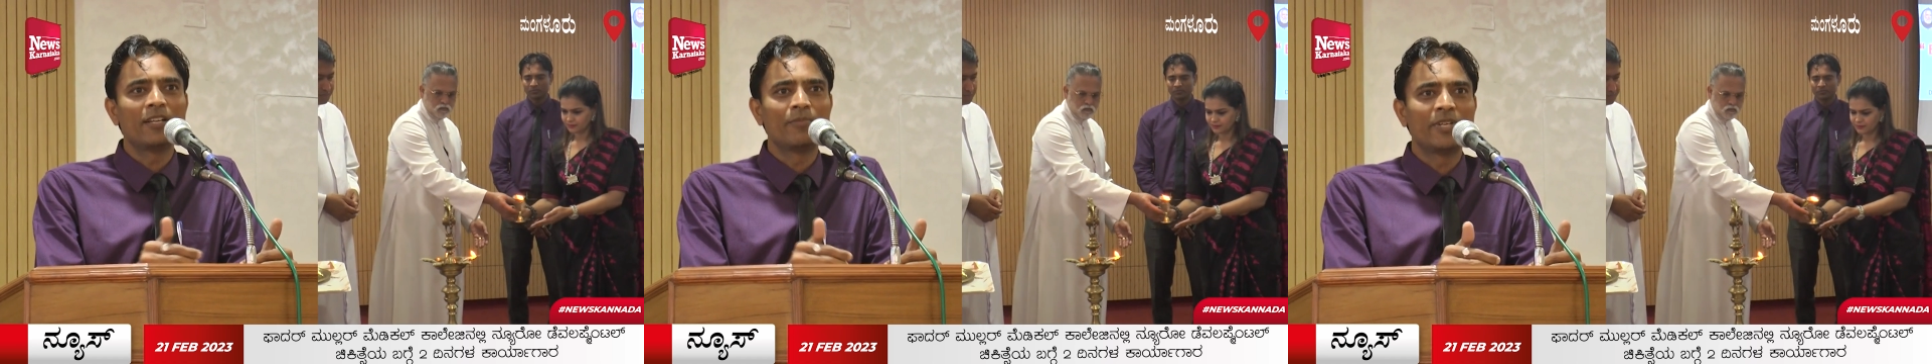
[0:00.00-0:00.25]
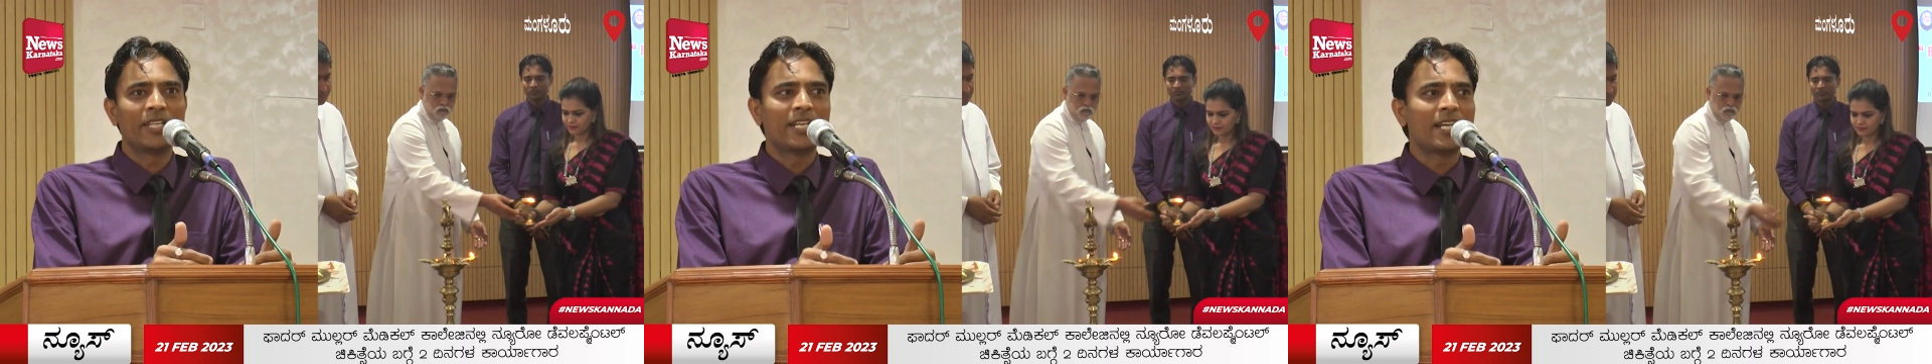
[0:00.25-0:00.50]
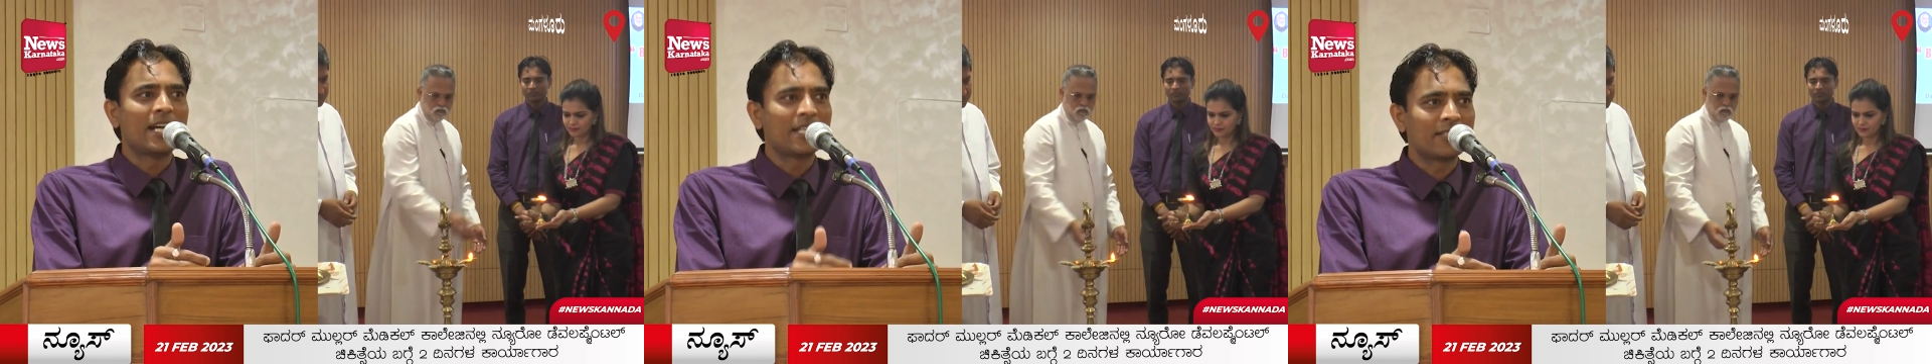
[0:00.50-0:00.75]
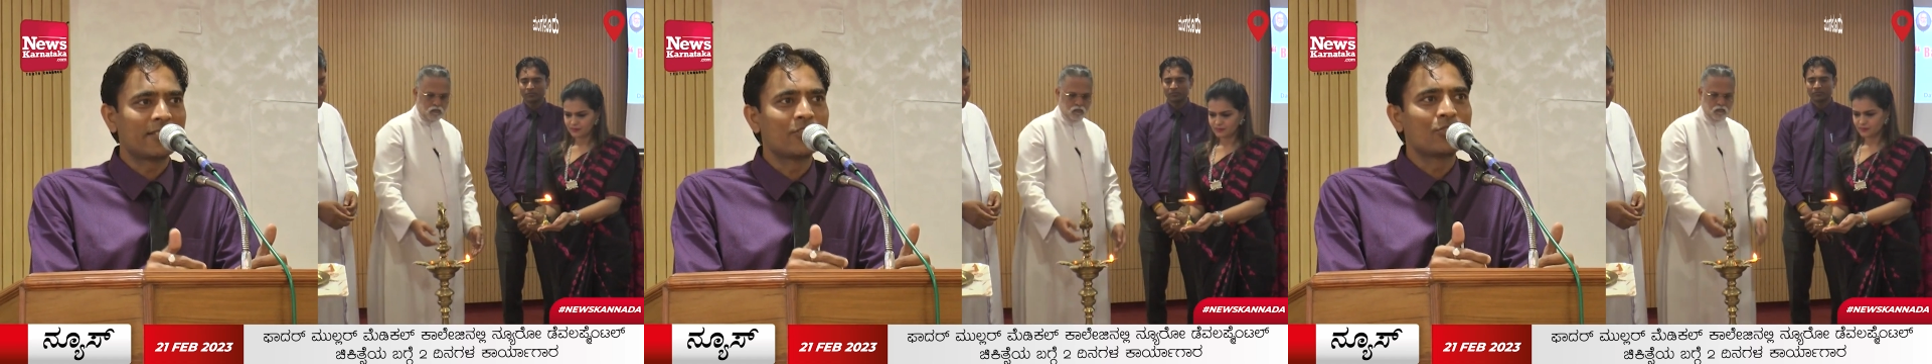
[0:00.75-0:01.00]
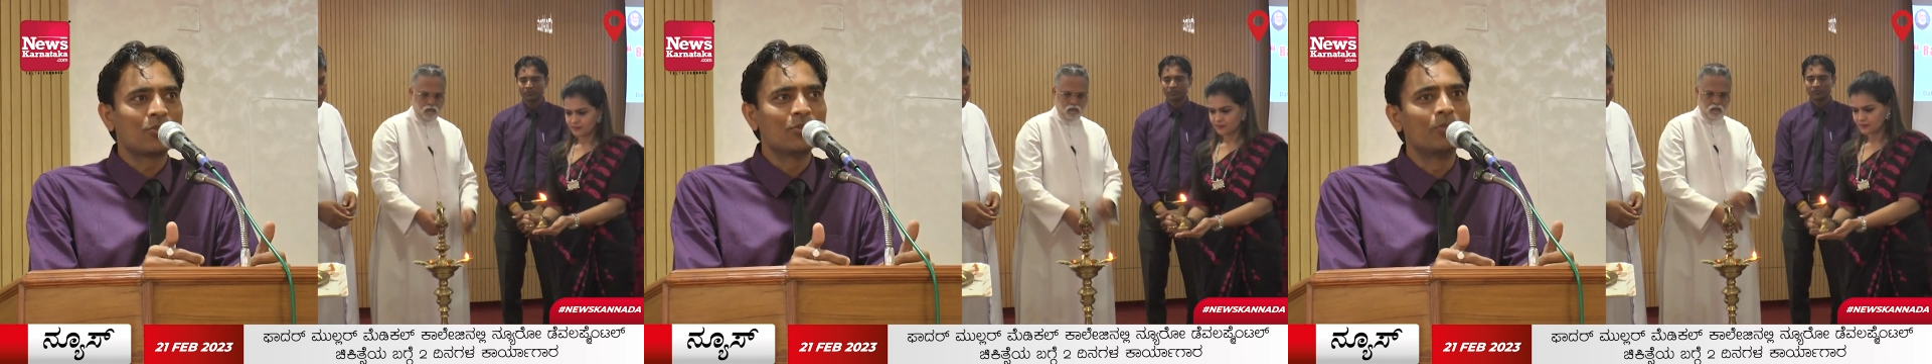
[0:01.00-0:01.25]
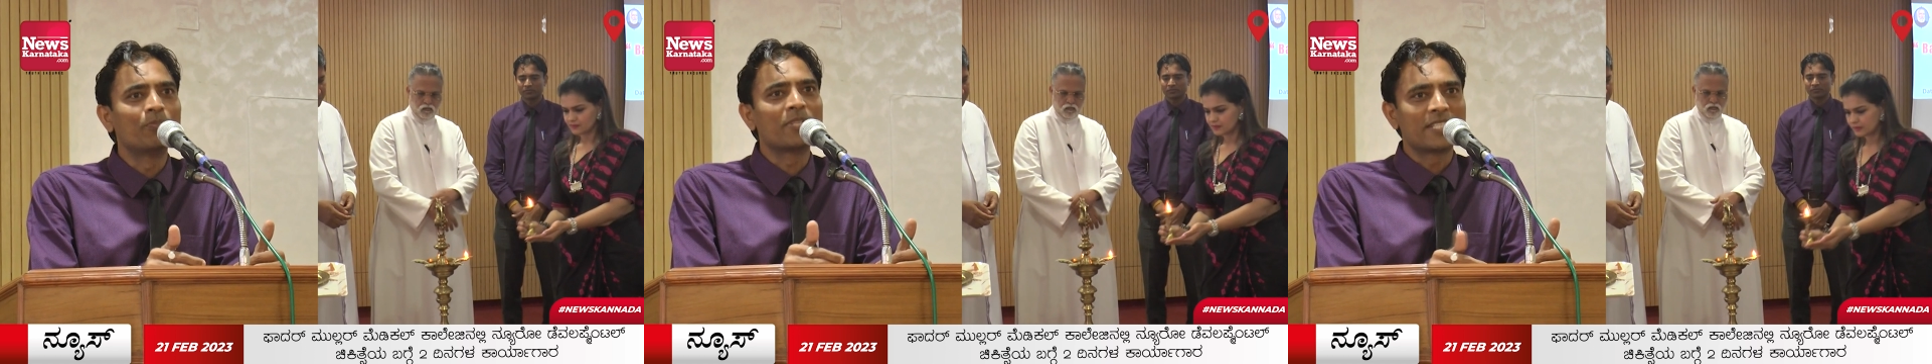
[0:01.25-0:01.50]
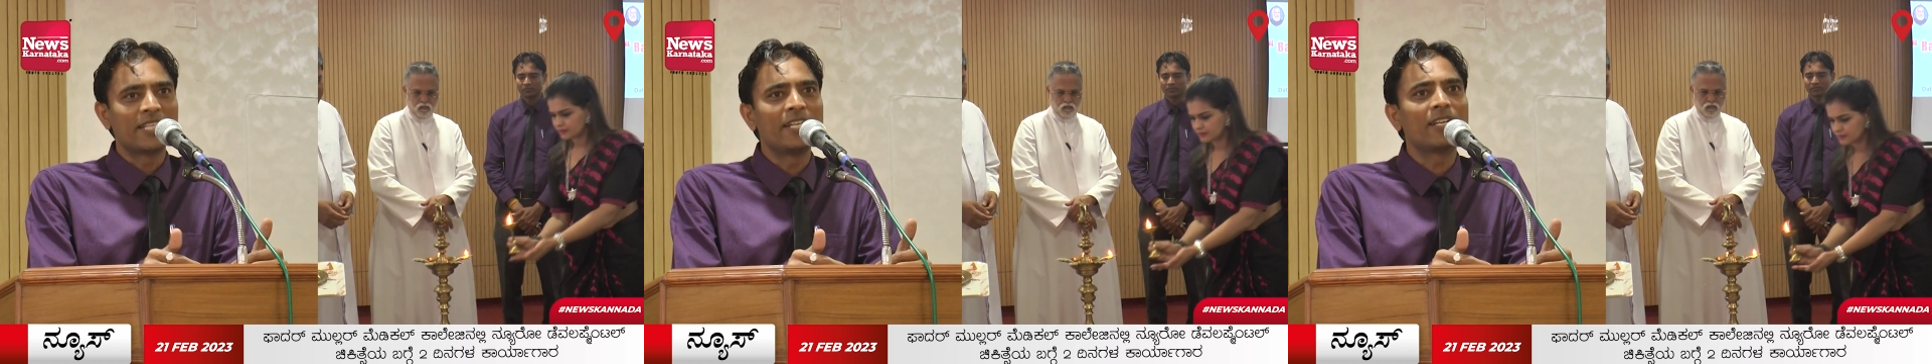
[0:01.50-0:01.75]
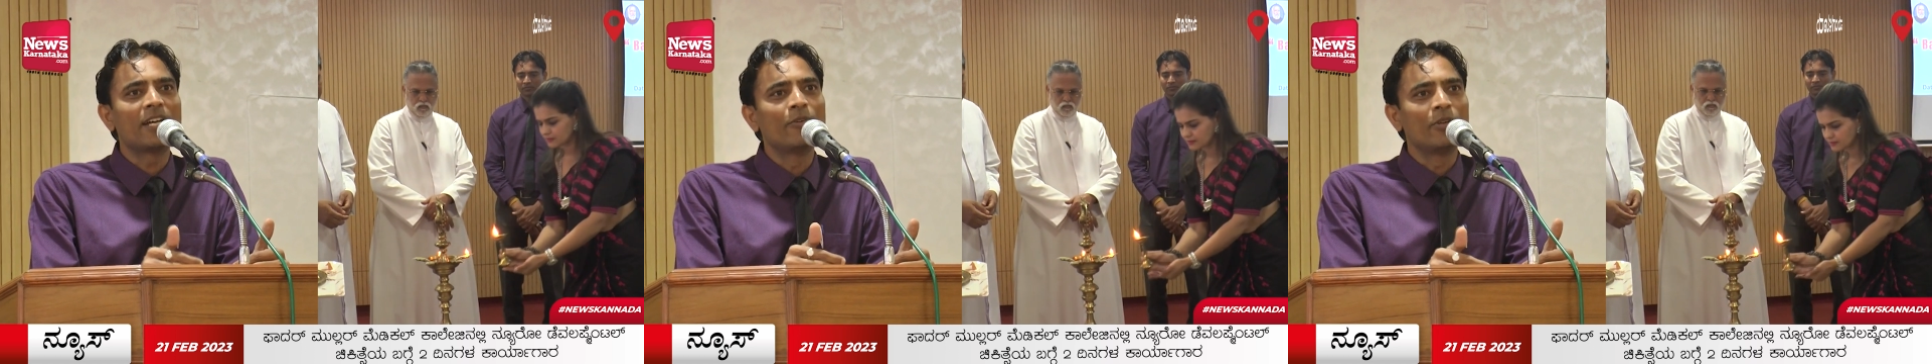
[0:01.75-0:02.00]
committee had asked us to
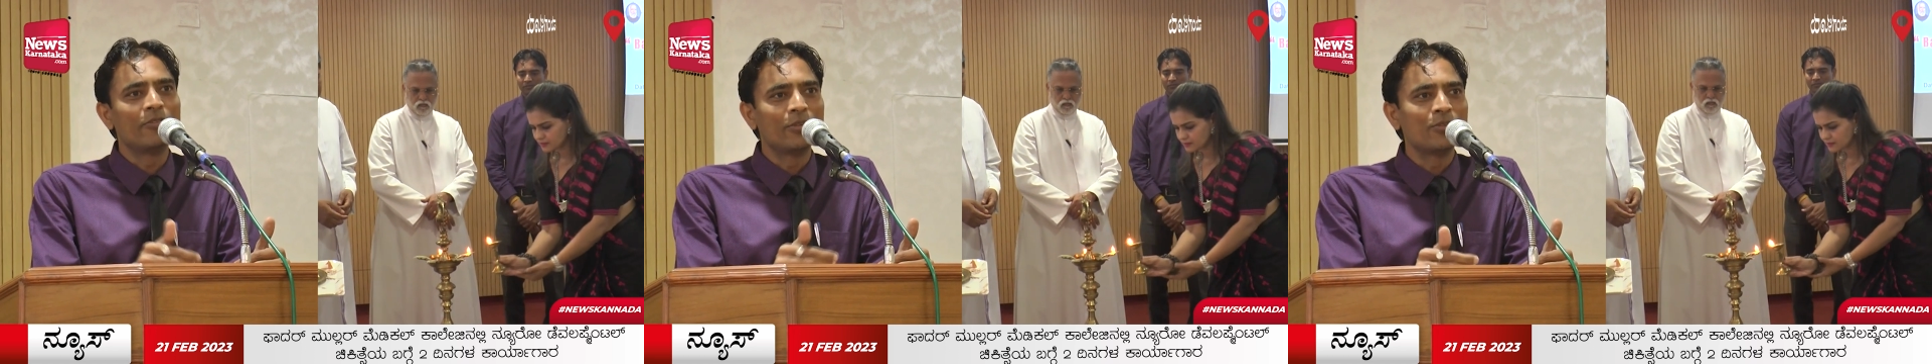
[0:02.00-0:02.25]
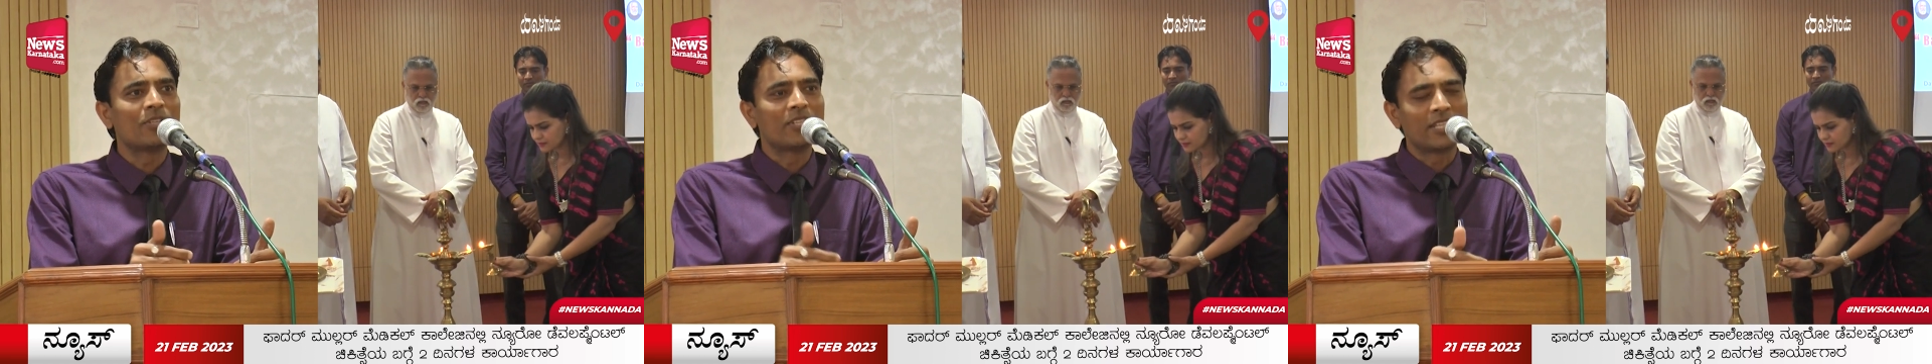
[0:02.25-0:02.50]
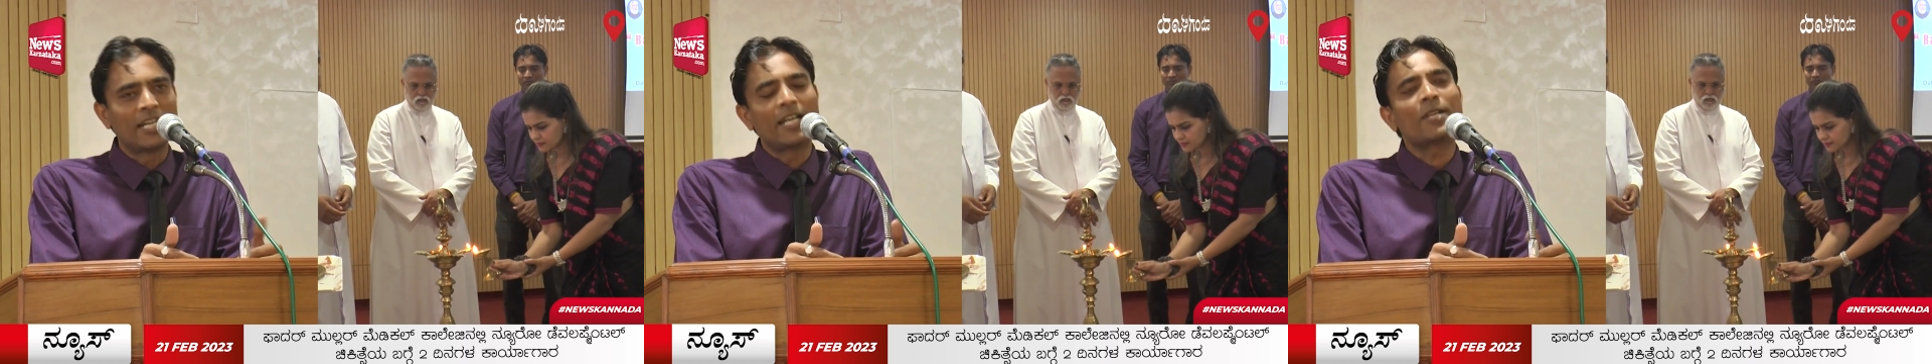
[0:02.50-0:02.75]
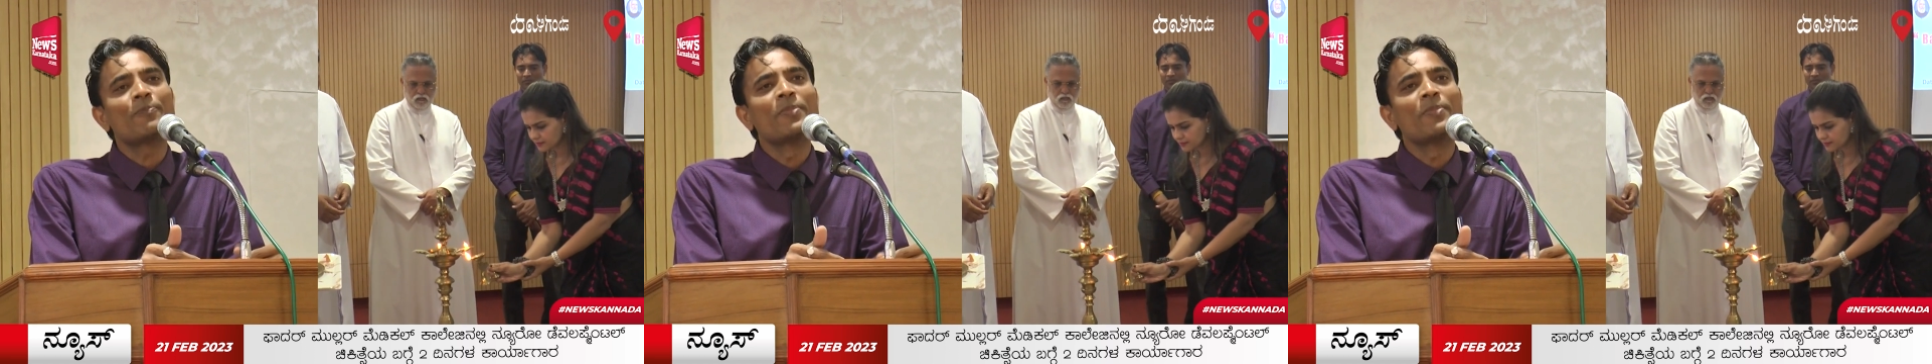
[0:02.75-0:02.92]
present our views on that.